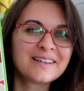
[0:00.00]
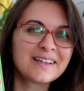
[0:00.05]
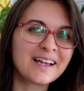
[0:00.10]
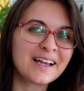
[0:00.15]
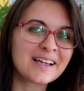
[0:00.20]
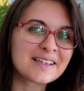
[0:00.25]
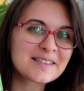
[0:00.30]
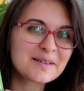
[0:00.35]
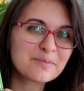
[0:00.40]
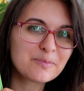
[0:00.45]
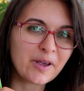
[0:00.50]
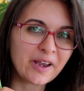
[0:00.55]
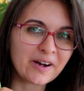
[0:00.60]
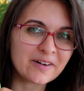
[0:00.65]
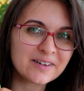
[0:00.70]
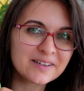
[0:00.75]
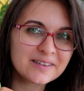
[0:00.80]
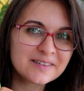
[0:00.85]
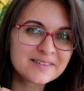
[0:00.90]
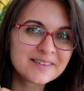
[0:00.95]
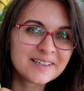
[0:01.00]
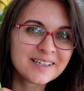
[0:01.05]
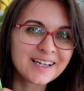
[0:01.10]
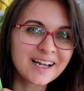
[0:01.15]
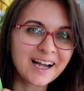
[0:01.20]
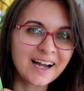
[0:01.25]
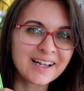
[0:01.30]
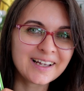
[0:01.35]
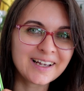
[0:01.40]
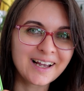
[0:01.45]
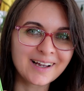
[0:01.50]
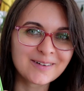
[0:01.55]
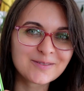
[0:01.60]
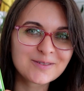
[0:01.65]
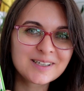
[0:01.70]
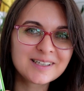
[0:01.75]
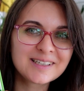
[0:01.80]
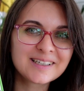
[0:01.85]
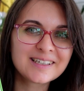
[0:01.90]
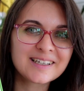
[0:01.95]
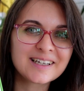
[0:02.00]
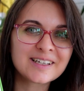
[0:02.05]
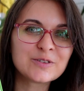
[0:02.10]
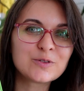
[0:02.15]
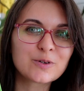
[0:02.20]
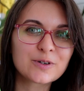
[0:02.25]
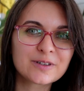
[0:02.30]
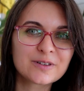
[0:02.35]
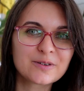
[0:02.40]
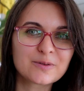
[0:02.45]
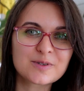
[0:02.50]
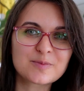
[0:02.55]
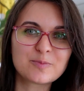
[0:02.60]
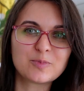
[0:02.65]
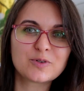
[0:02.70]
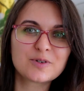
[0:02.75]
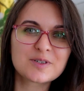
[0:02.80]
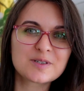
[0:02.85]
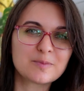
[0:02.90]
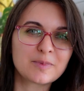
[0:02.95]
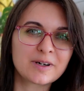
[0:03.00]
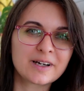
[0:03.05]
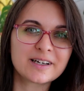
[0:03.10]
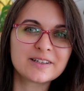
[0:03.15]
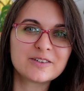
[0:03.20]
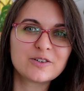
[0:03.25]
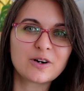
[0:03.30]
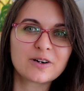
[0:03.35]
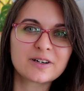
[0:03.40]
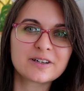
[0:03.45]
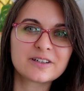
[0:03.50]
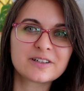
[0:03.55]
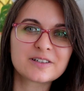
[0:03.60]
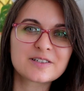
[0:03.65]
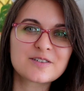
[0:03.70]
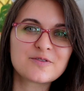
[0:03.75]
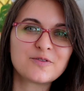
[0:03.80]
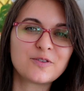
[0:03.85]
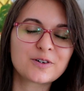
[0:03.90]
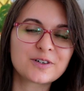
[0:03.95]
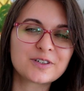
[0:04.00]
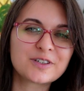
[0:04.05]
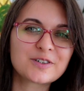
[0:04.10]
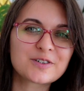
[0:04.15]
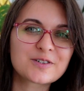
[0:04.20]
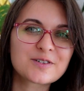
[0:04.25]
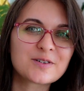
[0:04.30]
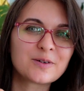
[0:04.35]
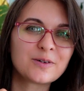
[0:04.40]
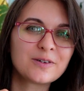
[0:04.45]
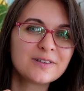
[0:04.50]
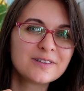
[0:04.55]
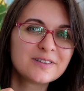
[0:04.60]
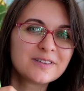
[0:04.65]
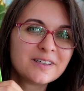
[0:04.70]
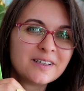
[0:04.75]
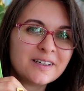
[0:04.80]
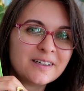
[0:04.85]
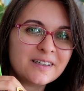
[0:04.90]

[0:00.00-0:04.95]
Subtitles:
As a parent, I really adore those books. My daughter is 4 years old.